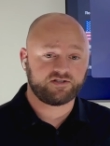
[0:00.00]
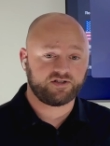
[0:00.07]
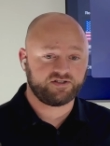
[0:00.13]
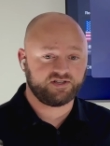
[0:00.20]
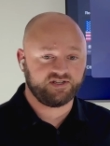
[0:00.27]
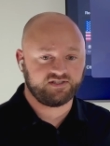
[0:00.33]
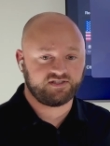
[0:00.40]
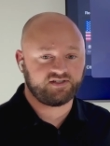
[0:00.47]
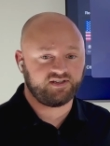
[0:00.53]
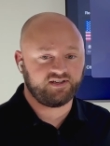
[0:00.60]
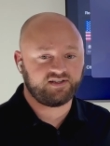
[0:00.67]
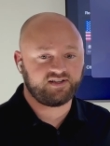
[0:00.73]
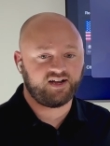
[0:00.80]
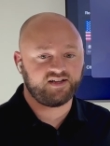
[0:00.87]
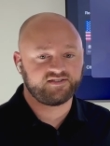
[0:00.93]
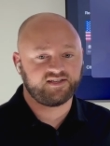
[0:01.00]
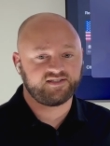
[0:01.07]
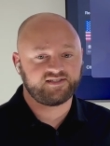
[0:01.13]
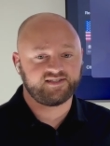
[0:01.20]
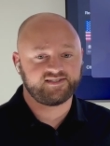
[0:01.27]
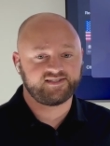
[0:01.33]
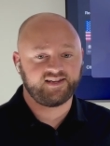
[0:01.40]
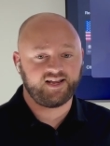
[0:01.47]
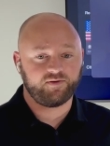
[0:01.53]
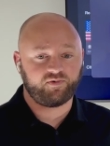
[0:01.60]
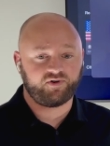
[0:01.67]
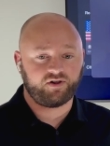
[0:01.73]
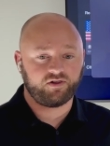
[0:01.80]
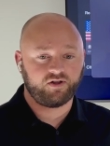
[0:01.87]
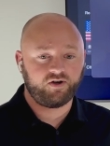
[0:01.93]
such as the content isn't able
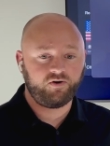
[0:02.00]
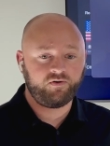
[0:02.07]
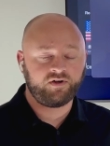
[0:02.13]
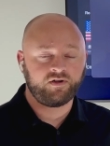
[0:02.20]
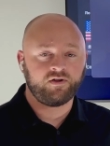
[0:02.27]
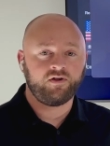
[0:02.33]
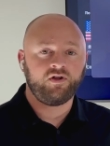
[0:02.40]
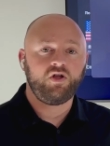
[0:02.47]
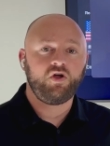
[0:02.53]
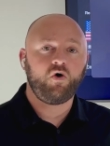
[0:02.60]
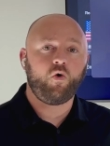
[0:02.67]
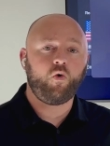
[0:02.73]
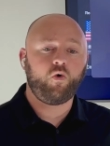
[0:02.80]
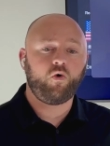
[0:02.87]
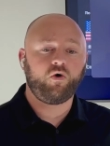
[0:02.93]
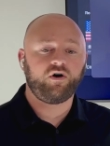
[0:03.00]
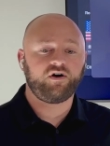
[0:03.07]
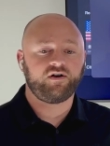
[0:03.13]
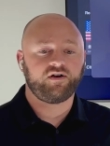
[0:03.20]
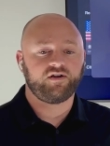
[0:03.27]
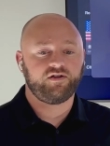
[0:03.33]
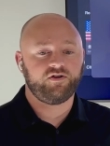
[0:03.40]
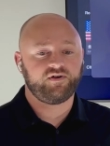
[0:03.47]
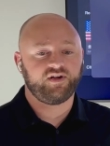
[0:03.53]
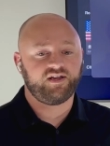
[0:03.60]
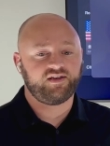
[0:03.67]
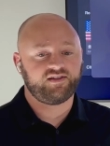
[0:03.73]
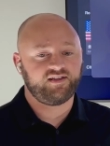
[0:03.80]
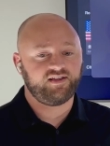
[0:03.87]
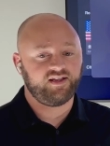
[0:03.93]
to load, or you
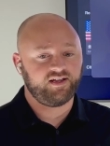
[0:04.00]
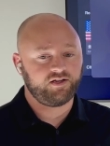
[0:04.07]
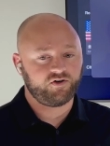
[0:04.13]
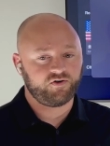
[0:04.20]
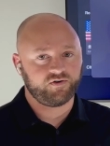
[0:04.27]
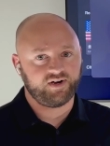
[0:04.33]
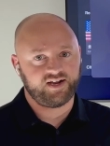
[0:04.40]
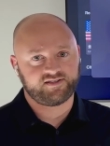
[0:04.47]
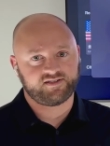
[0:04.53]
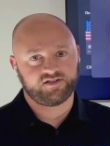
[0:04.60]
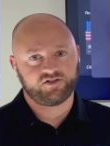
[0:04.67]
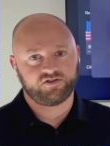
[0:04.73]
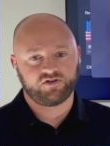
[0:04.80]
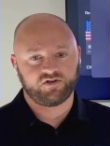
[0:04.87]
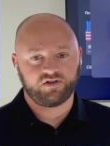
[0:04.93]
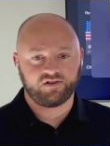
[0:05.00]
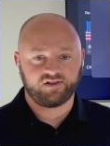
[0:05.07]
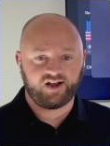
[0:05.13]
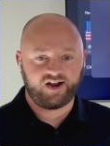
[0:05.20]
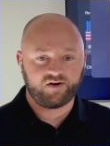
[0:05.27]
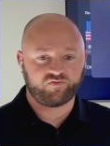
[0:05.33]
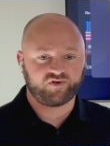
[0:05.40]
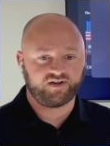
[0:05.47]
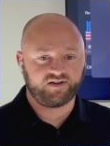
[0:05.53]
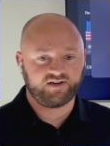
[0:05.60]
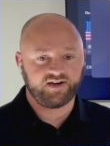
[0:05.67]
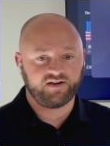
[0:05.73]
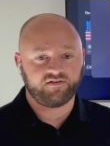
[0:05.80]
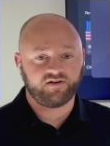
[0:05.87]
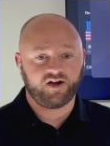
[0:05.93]
get the incorrect
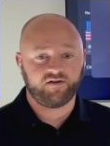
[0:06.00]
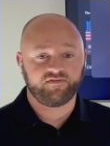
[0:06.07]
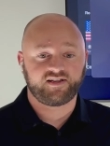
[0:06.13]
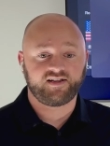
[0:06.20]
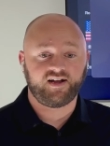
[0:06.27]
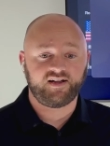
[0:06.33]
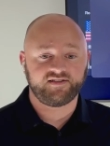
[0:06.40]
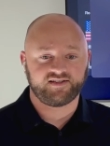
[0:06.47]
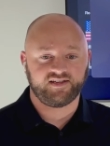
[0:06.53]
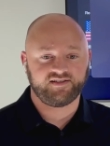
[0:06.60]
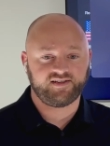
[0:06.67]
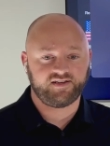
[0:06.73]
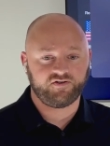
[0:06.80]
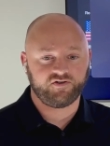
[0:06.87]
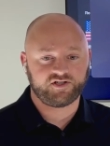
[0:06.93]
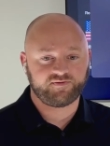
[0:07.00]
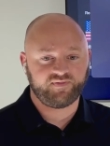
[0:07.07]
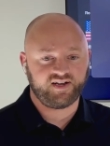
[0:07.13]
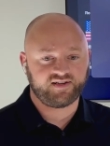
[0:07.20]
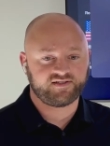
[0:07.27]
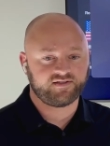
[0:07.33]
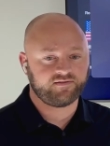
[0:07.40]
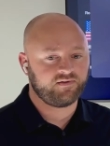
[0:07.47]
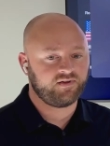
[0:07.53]
library of the content that you expect.